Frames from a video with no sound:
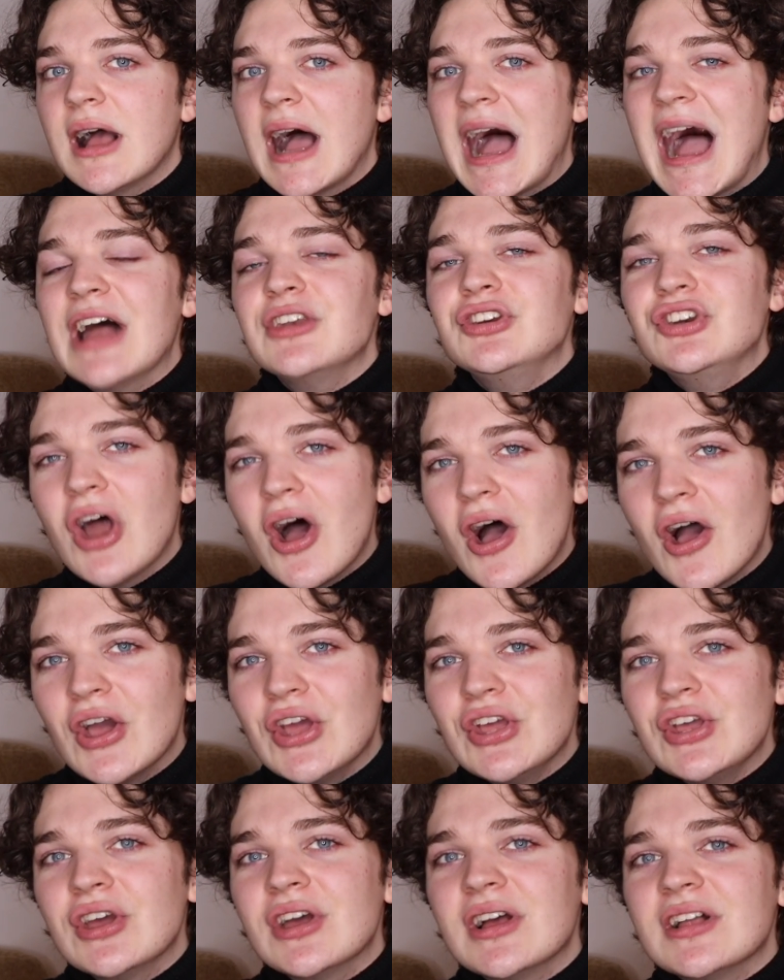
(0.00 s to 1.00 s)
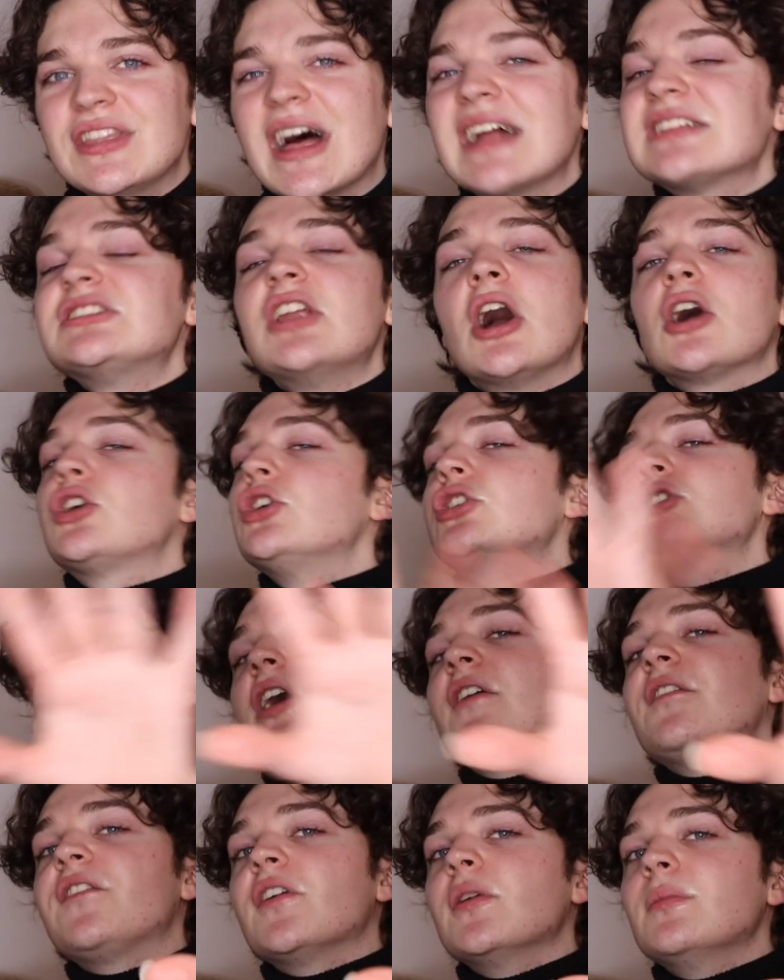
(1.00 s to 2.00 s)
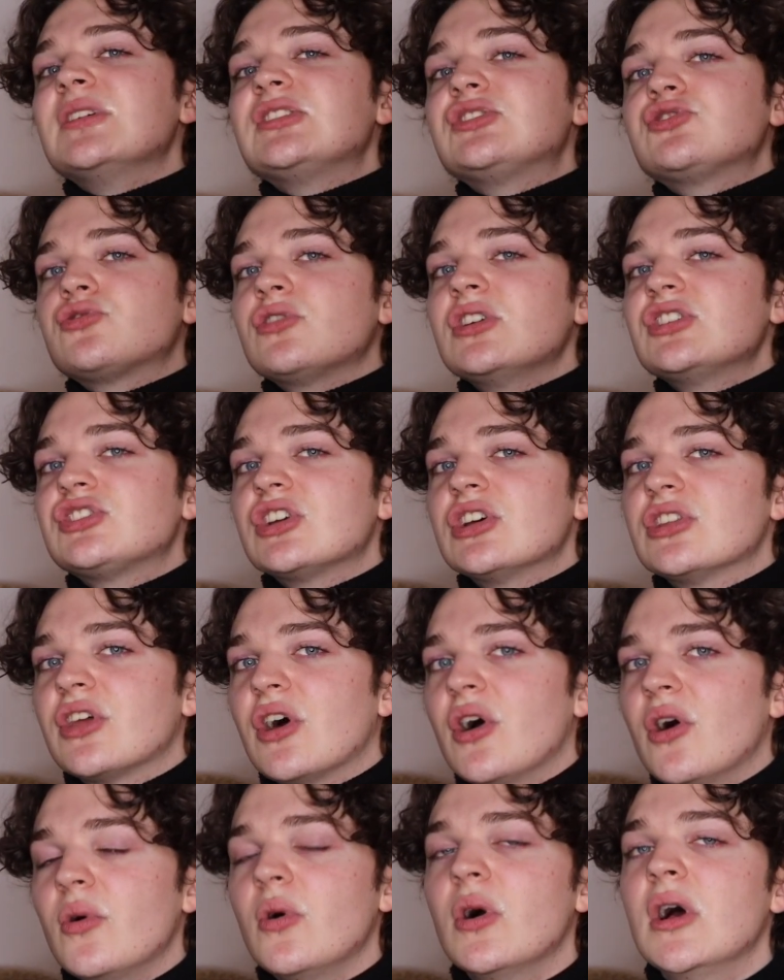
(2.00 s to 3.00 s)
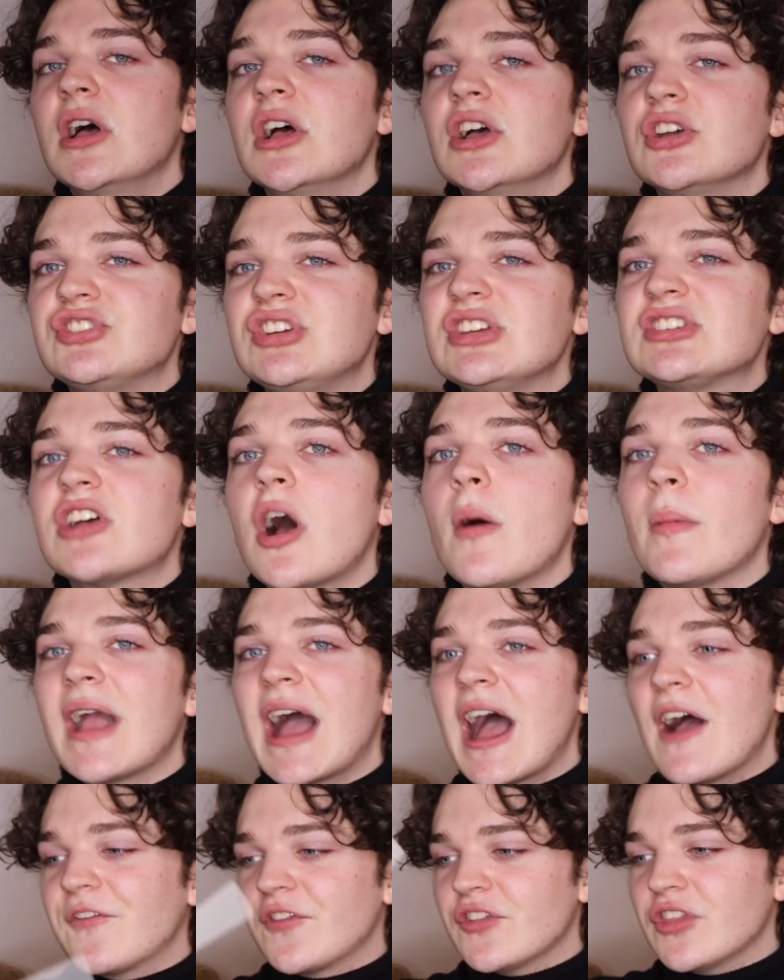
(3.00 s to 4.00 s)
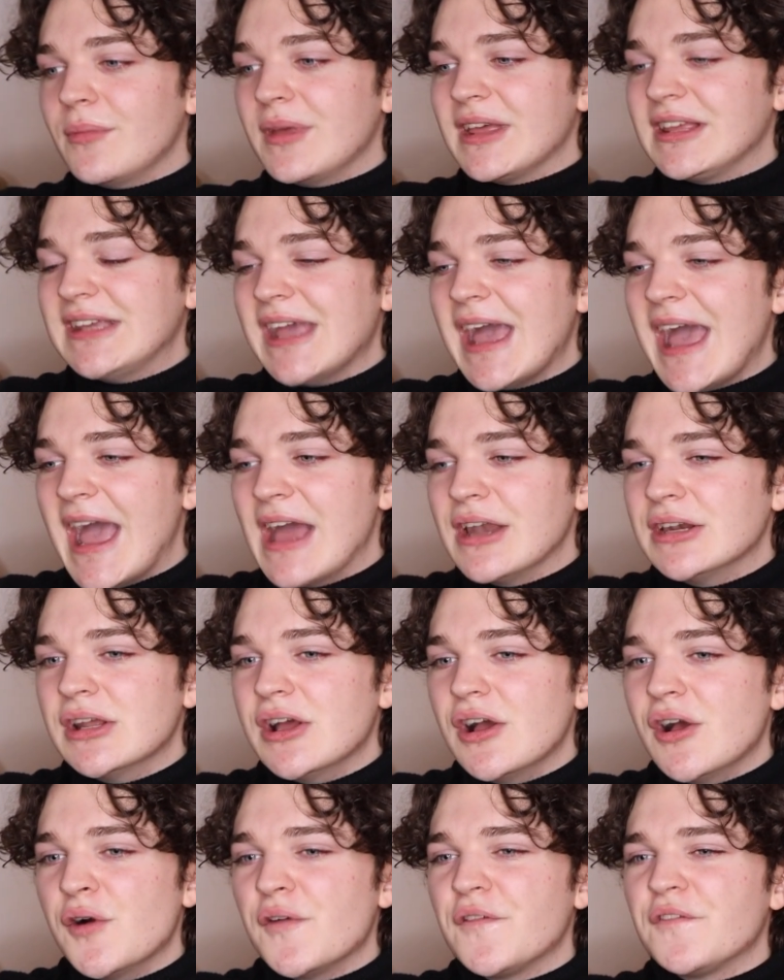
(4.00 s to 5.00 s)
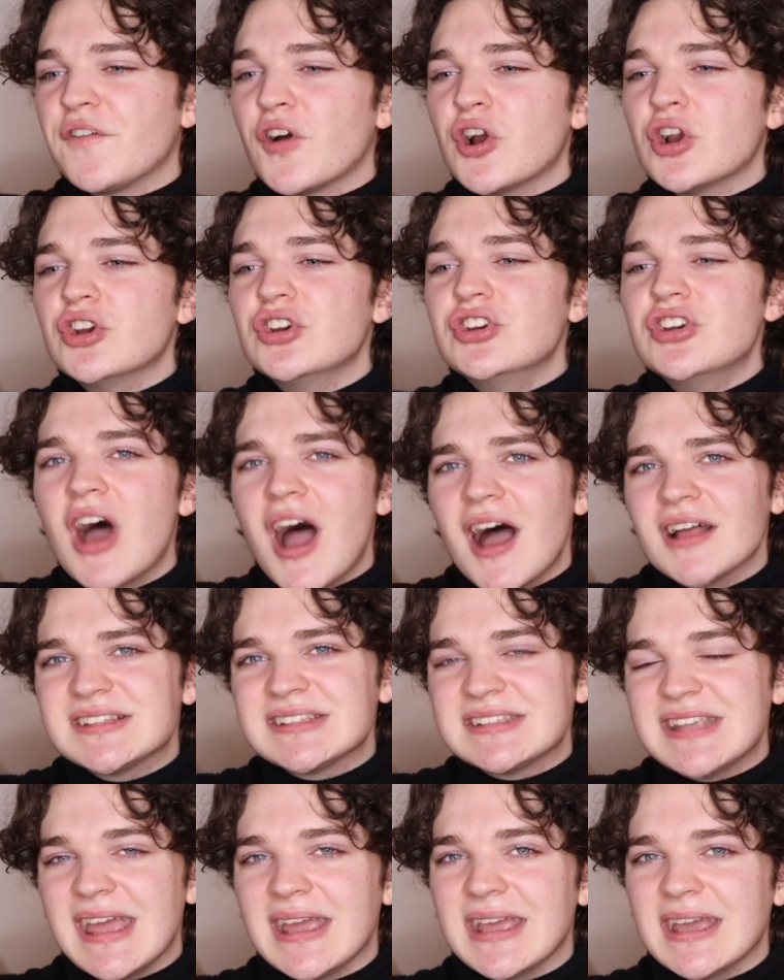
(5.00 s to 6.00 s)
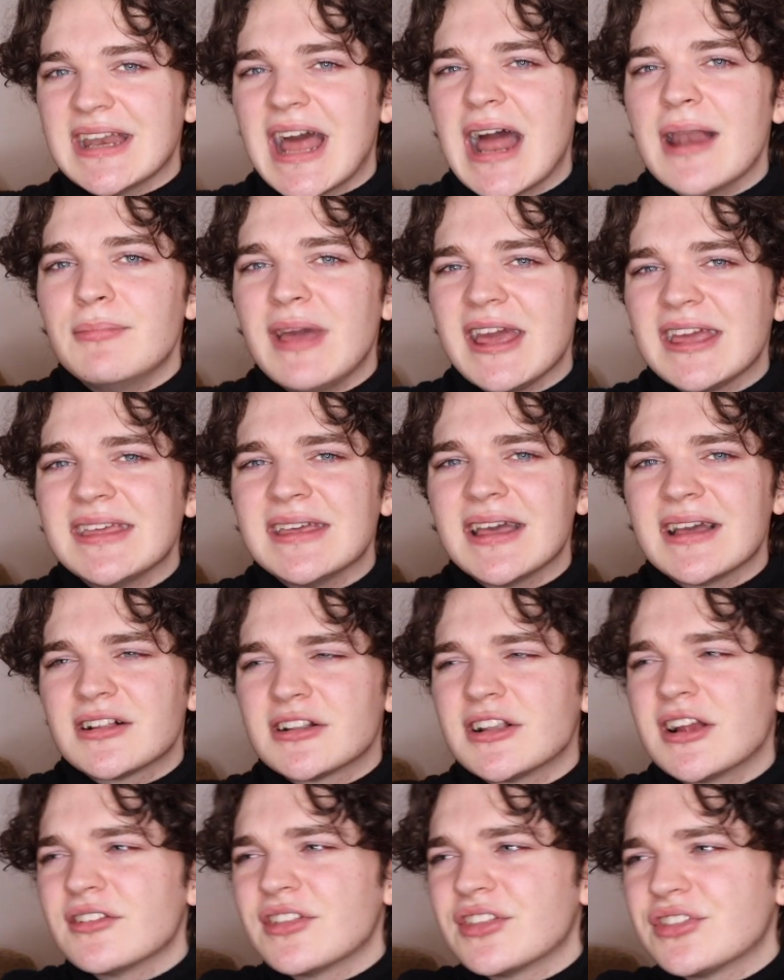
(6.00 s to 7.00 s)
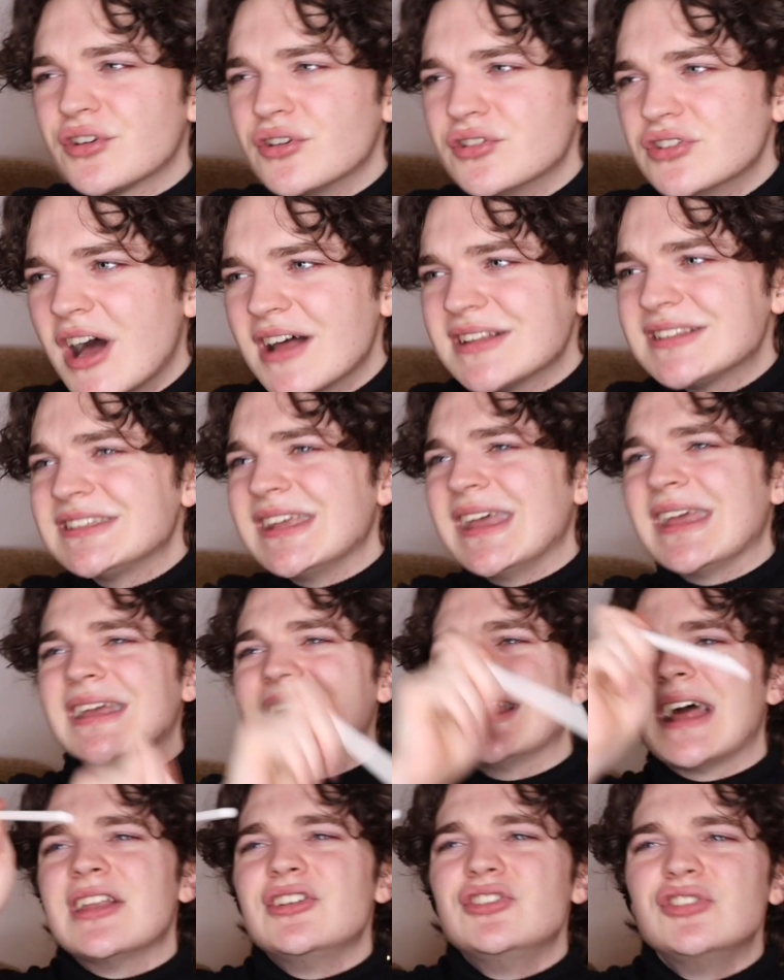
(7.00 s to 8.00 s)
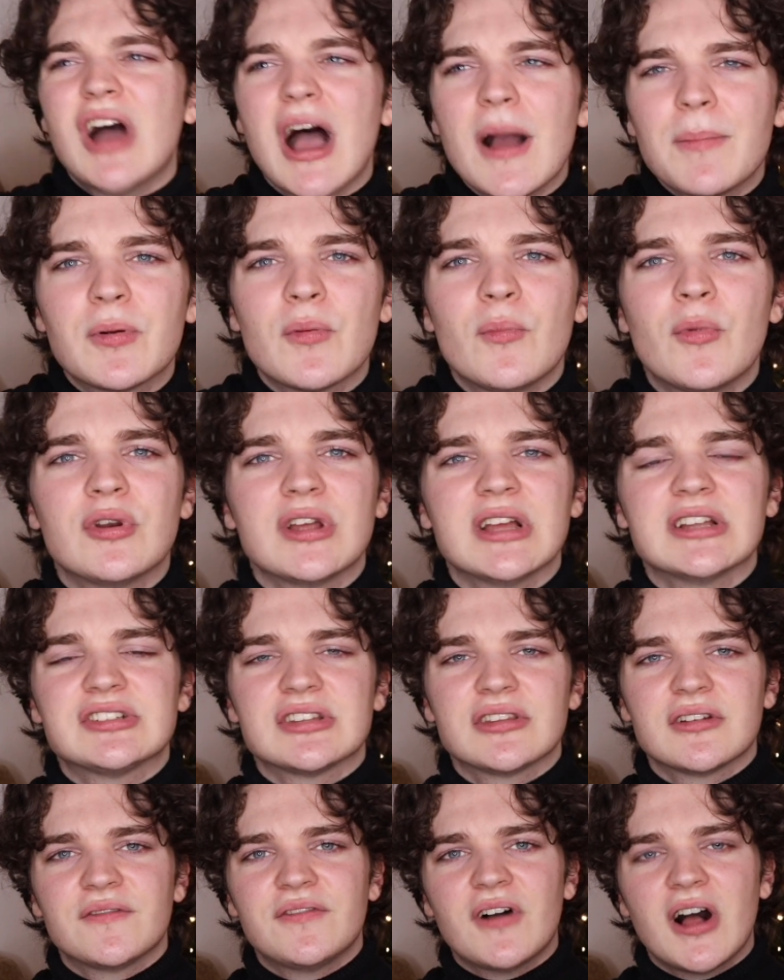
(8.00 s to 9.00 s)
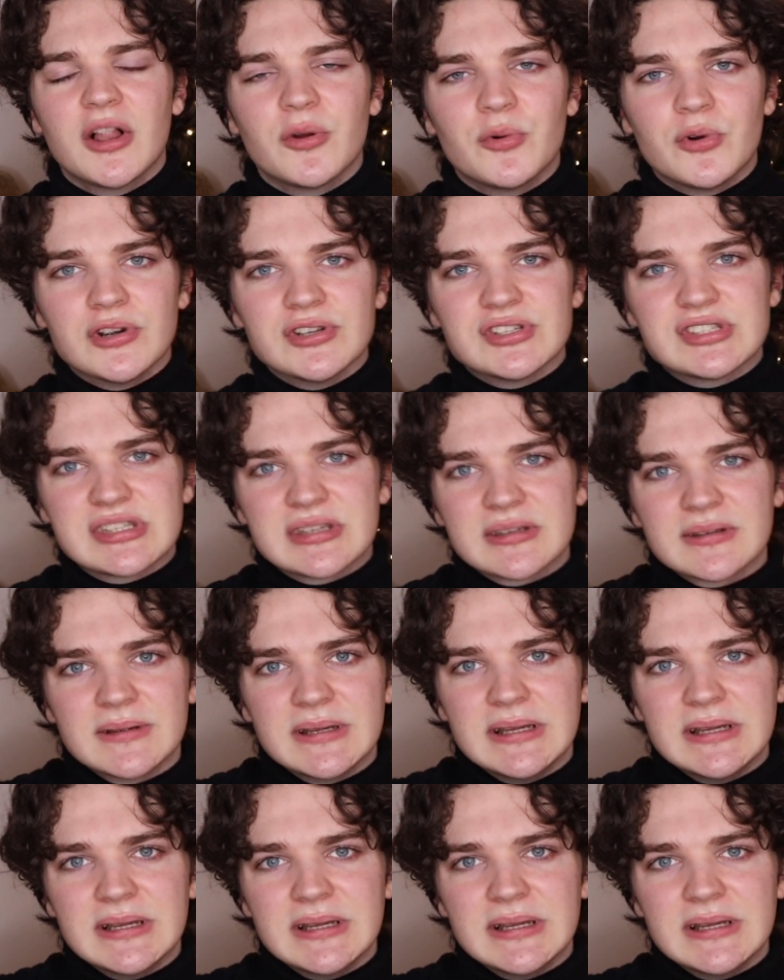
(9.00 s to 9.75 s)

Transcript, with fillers: And now, that's not good enough for Miss Trisha though. She's coming after them again for not saying it and making it clear that they're not saying it and not promoting it to their followers.